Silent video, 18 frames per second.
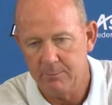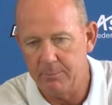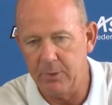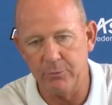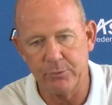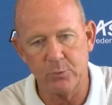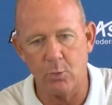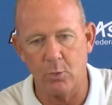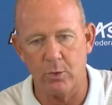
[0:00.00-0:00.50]

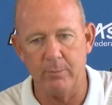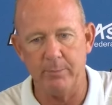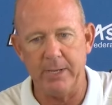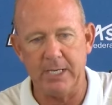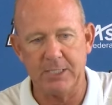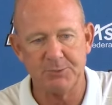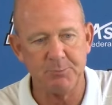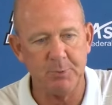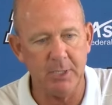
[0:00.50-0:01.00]
Both
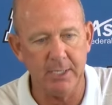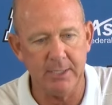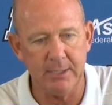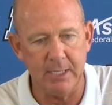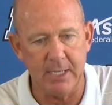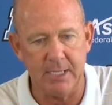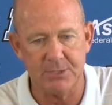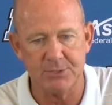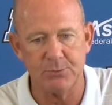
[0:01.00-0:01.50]
quarterbacks played
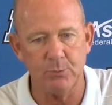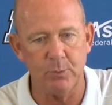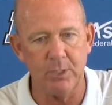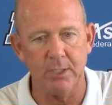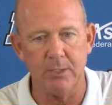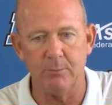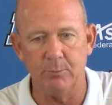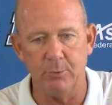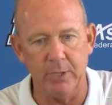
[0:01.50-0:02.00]
last
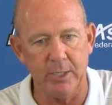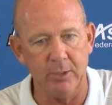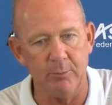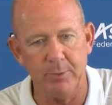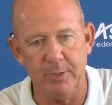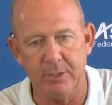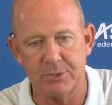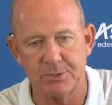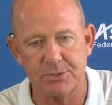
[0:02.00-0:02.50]
week. Brent will
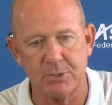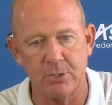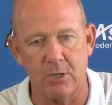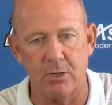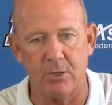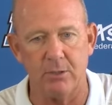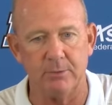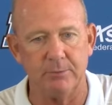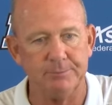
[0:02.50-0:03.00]
be the
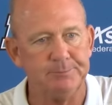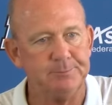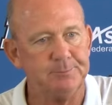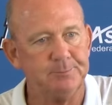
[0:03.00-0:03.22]
starter.